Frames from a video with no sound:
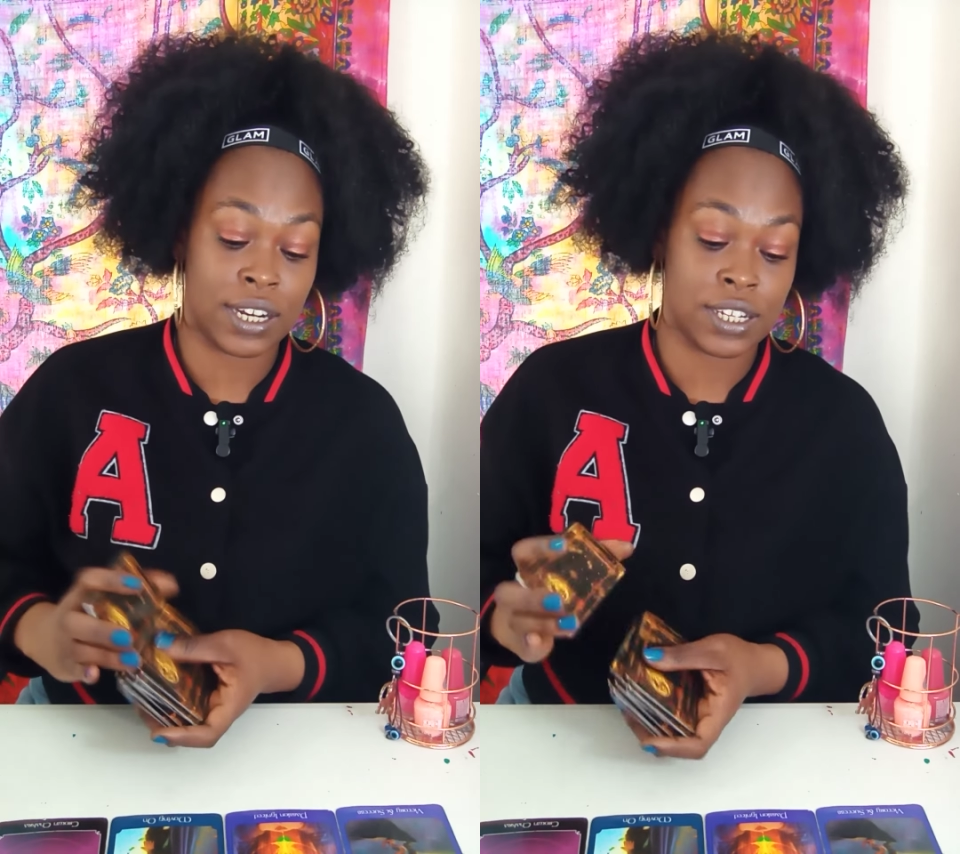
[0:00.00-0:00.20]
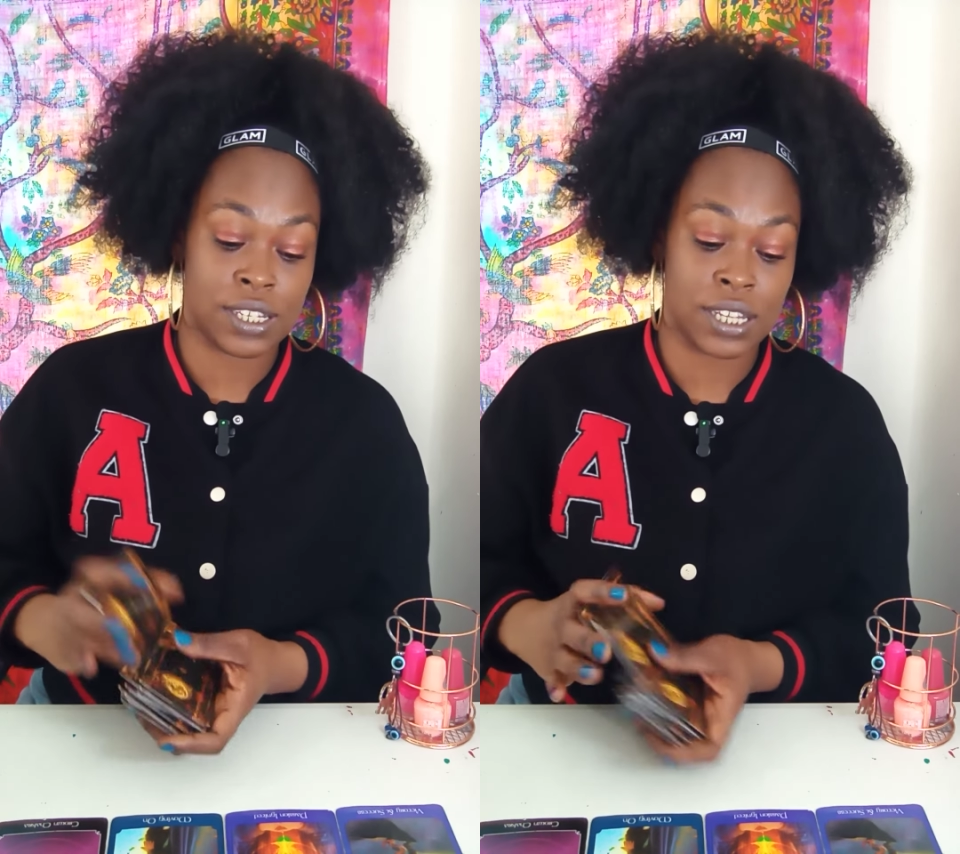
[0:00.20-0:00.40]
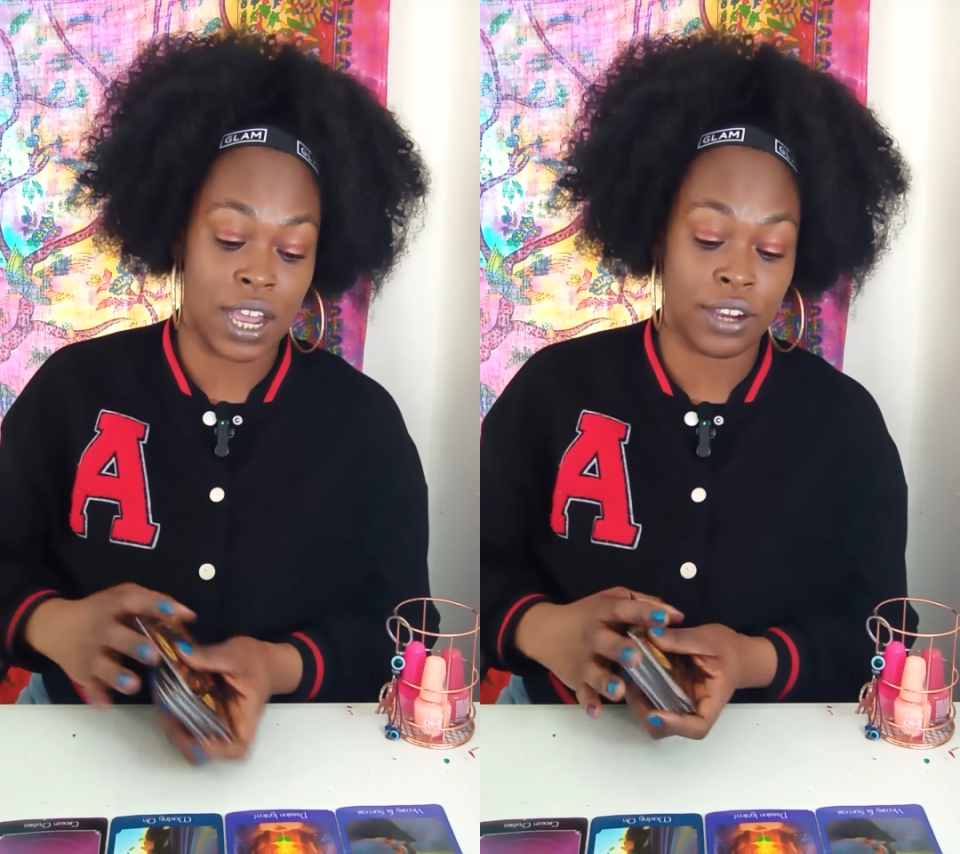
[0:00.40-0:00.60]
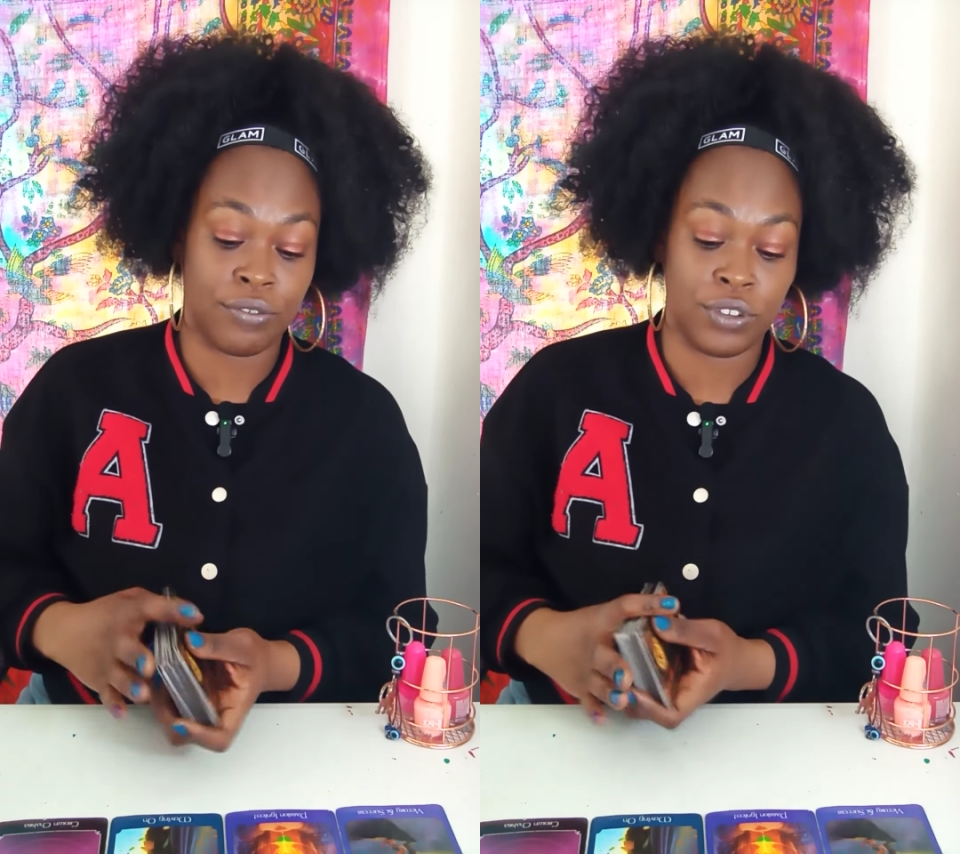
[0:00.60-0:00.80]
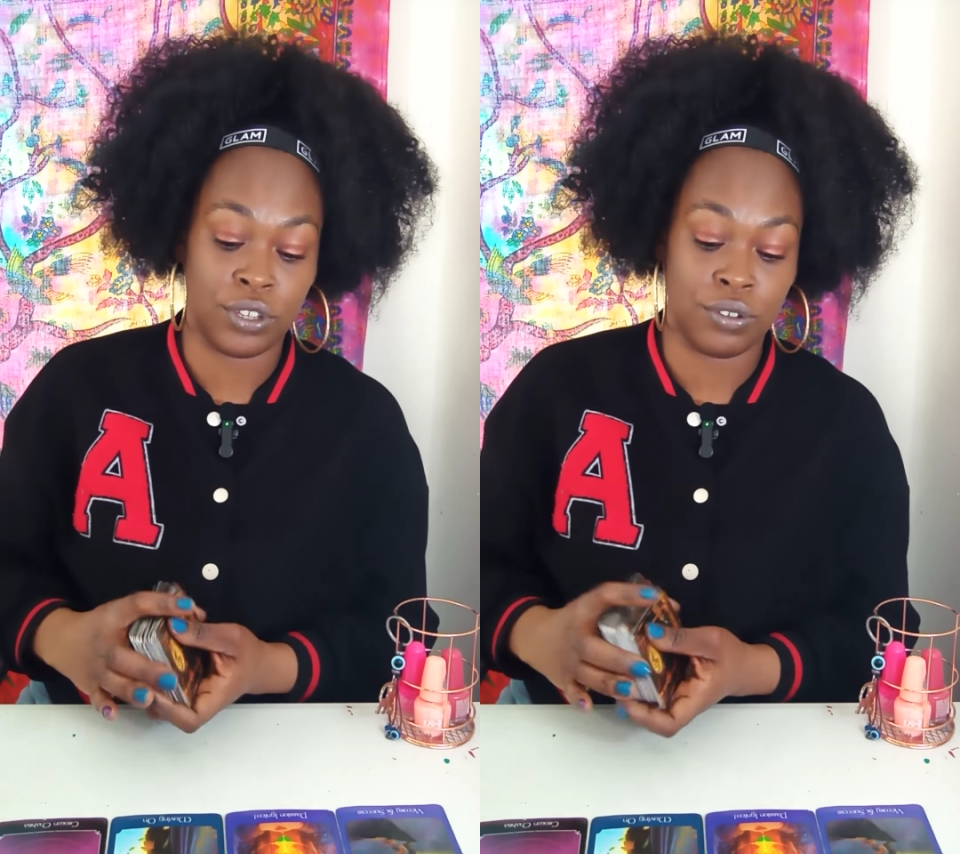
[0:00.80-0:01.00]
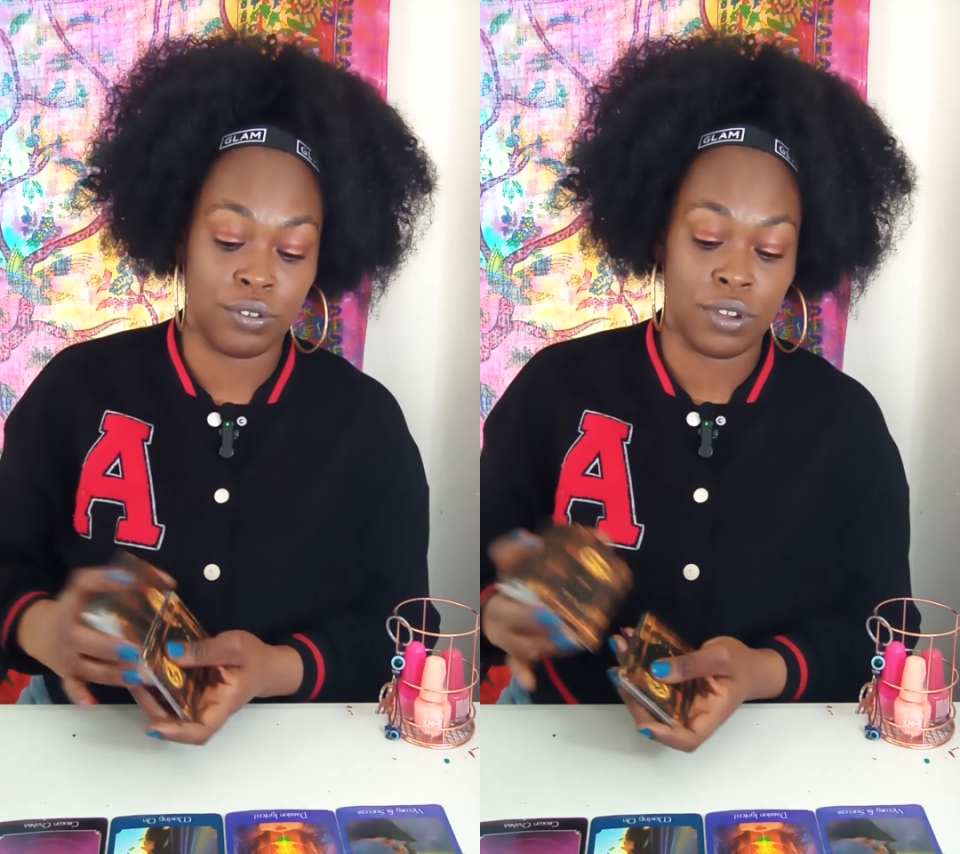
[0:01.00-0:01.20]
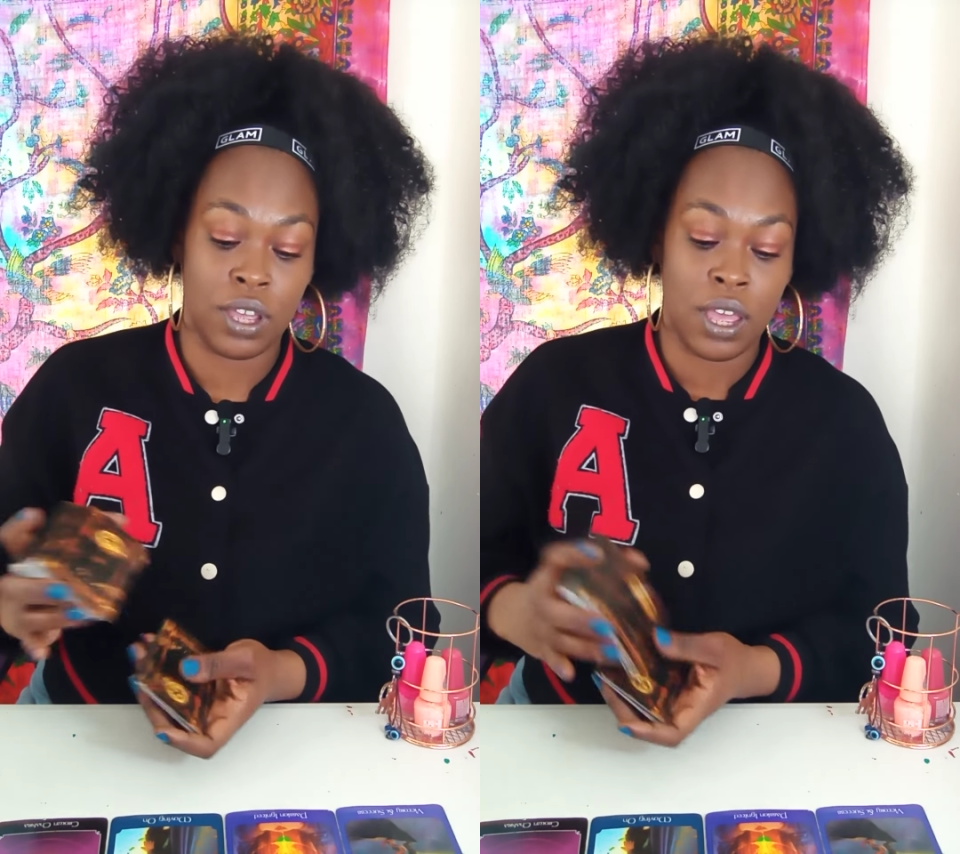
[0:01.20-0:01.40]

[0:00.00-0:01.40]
of desire for you.